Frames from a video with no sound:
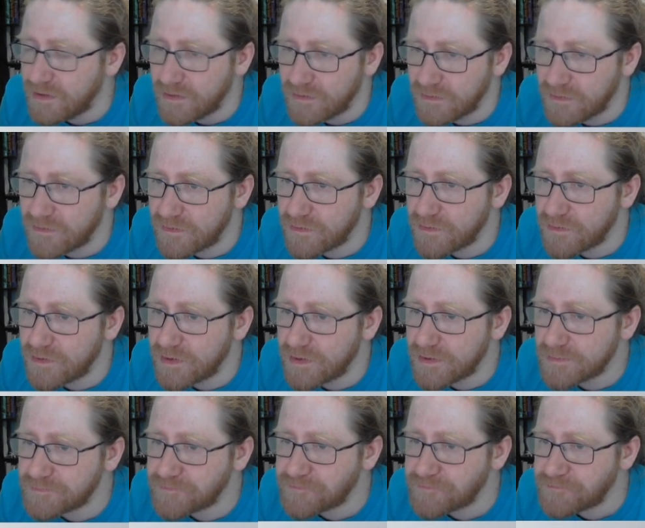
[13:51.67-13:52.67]
So
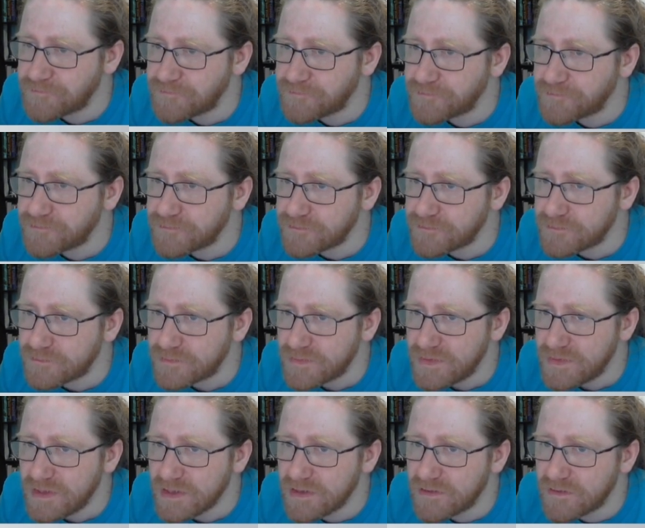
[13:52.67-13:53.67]

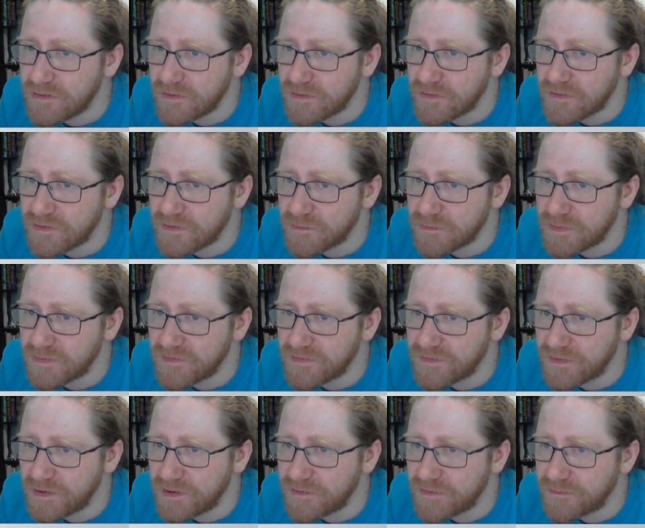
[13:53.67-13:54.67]
this should be
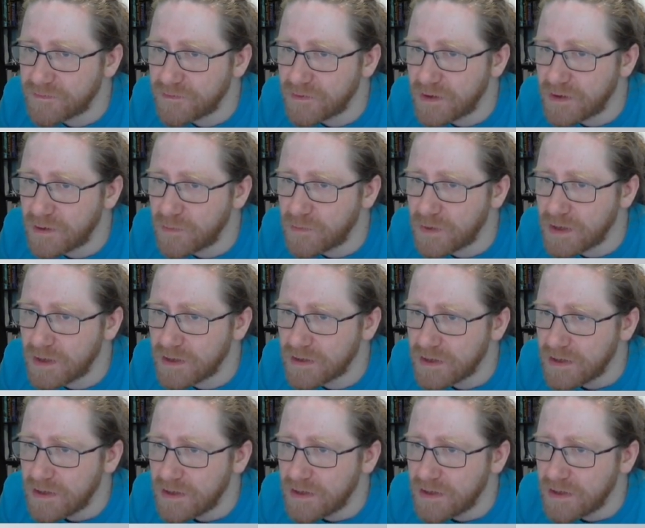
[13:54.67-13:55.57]
fine for a while.